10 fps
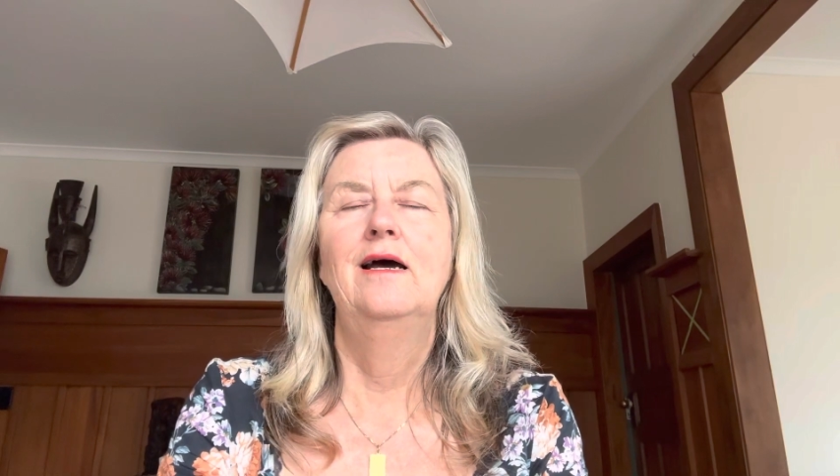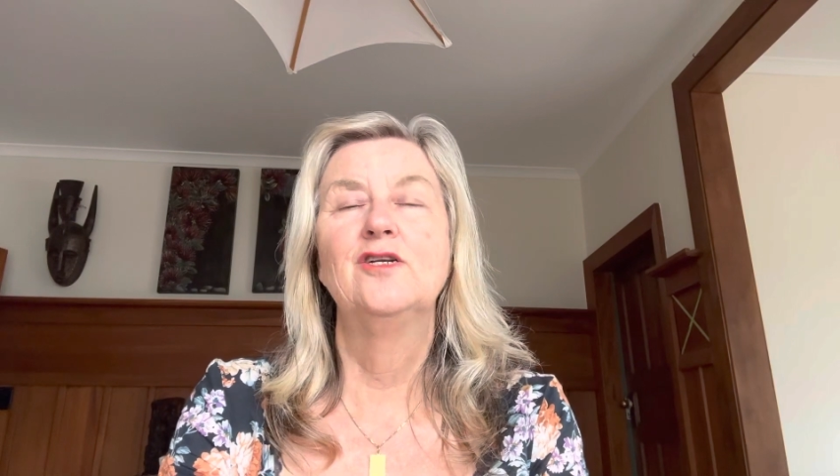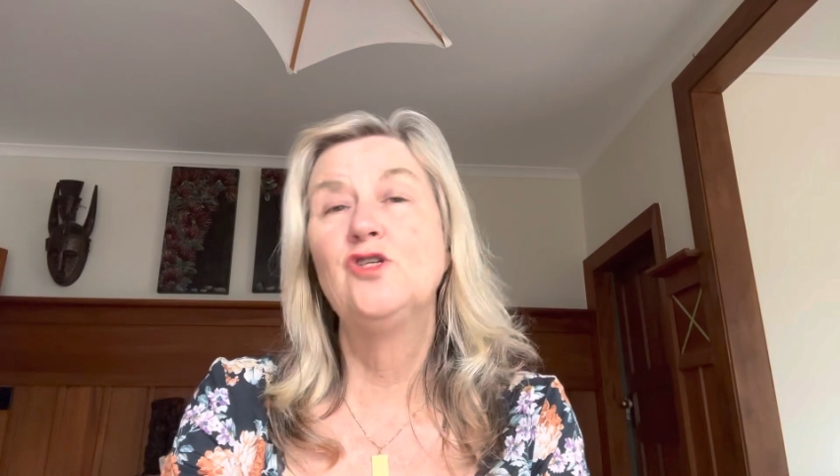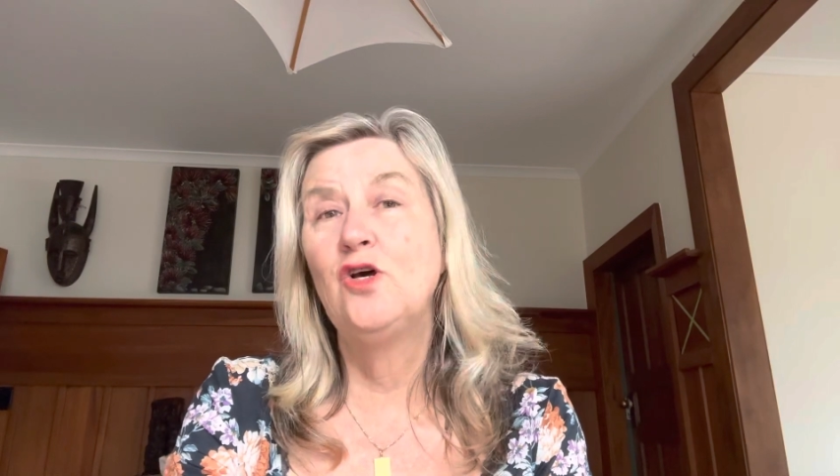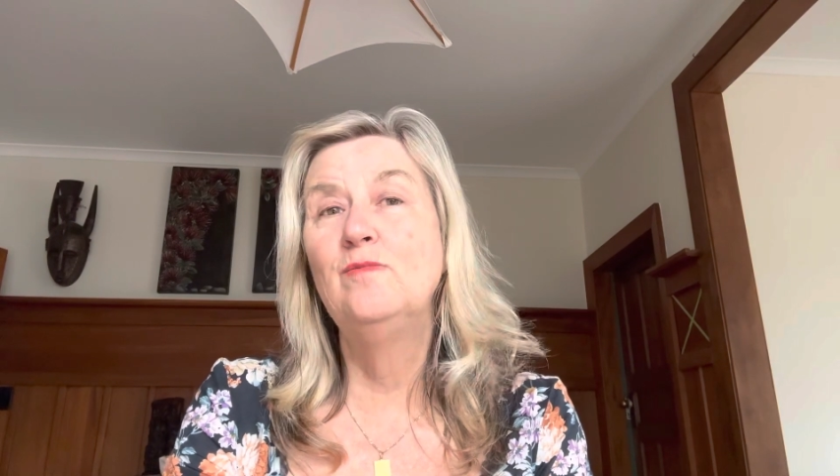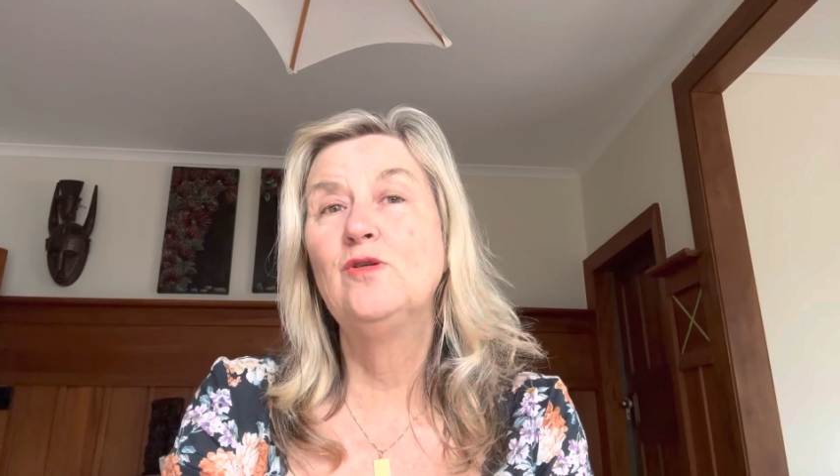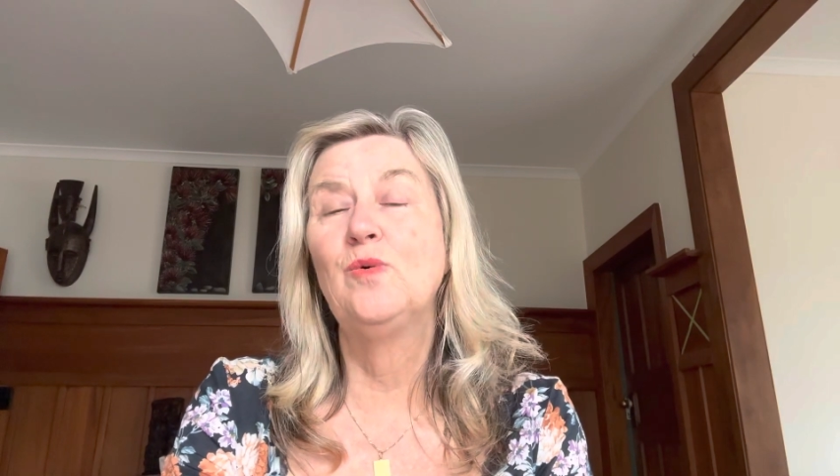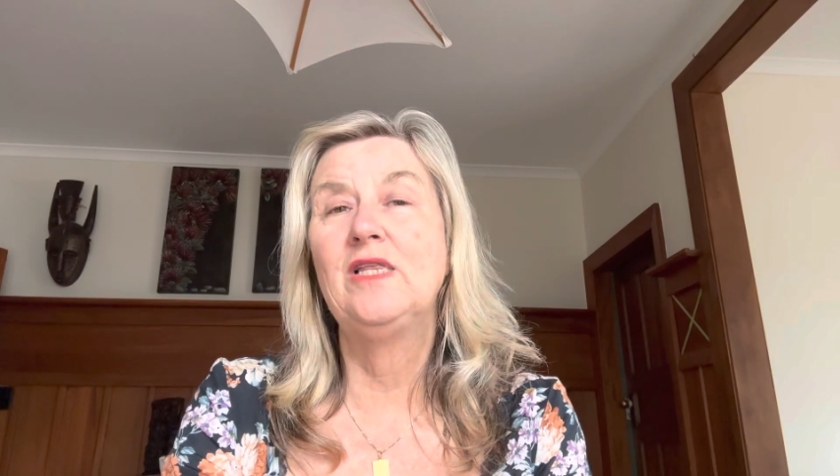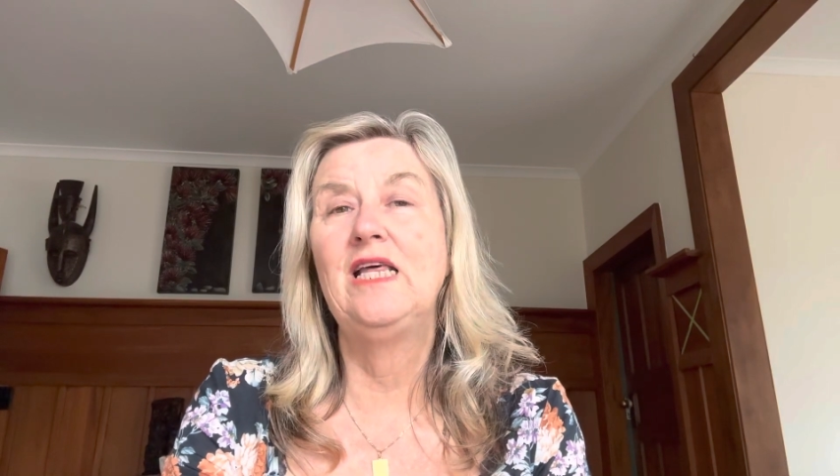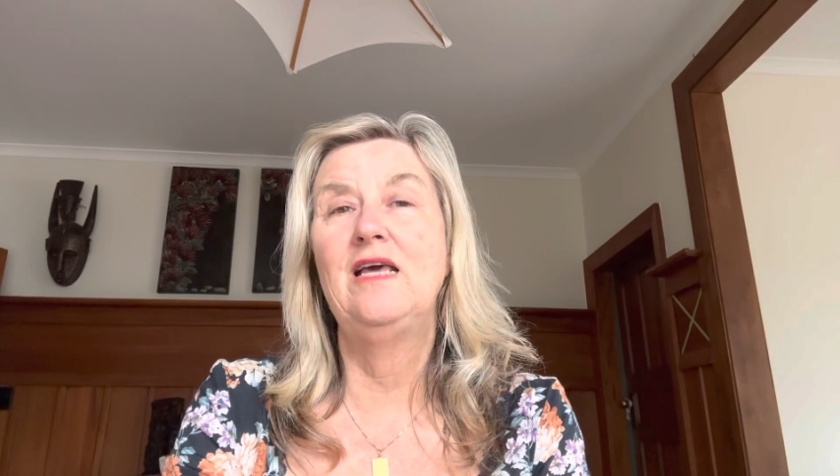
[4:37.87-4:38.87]
terms
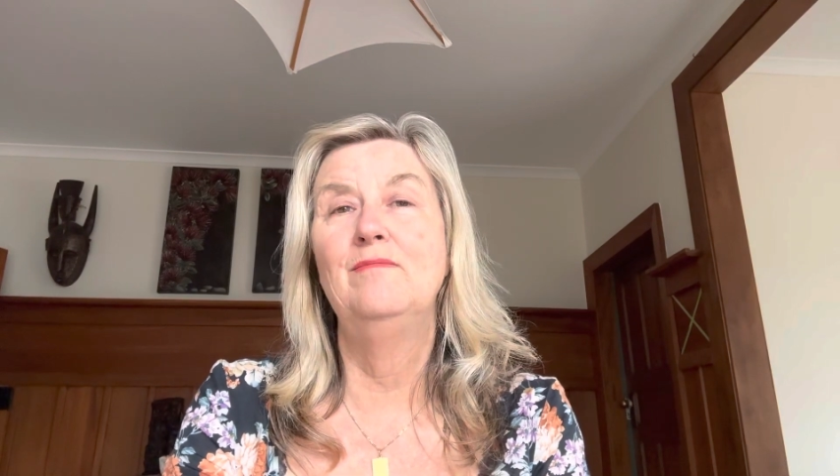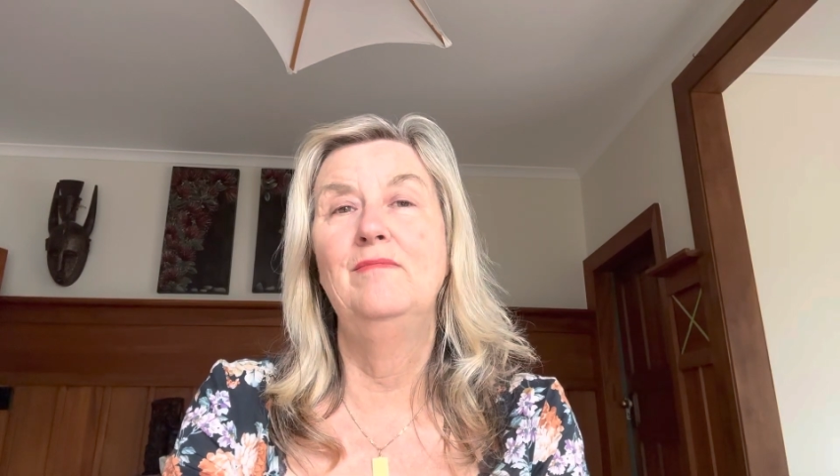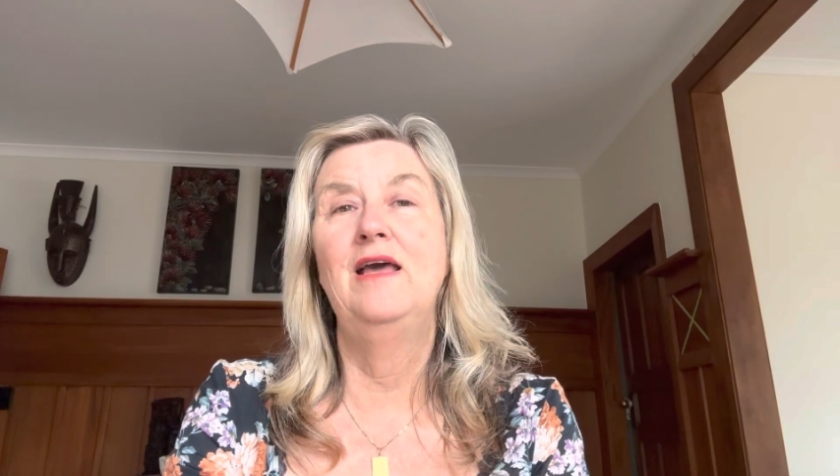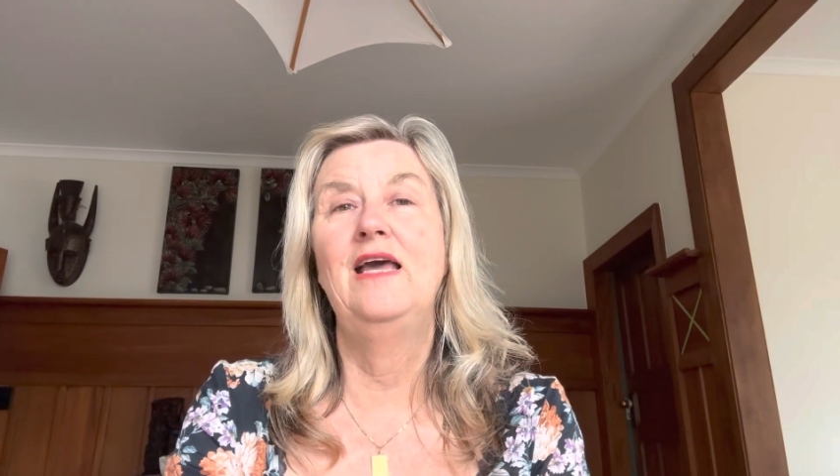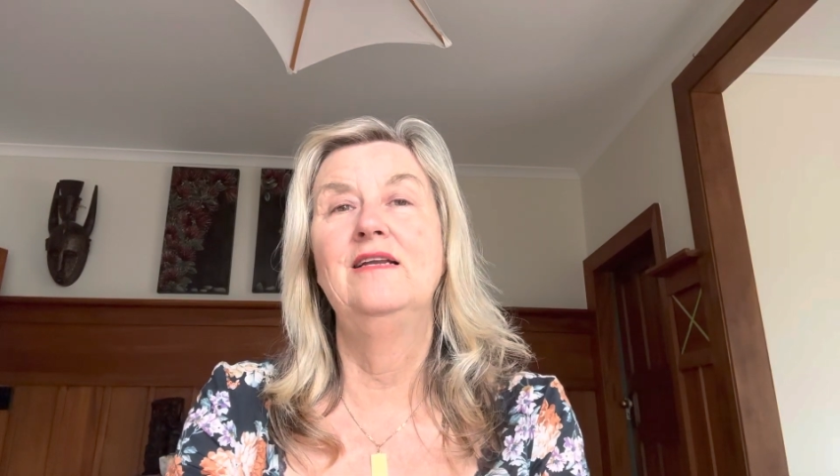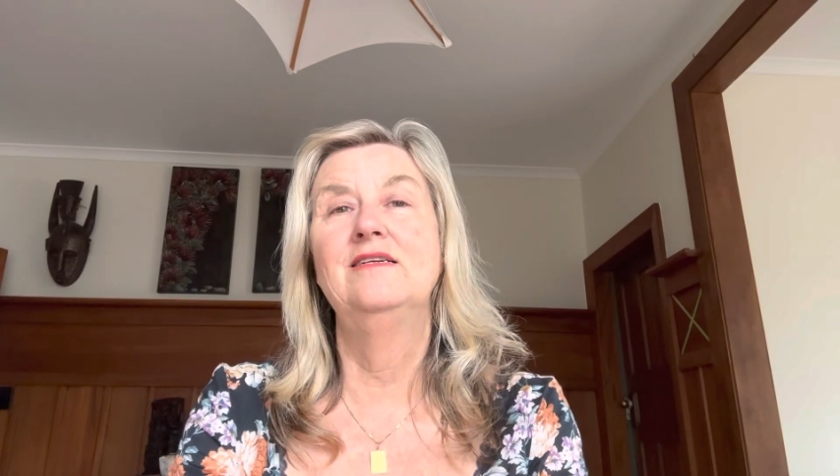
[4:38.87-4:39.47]
with them, and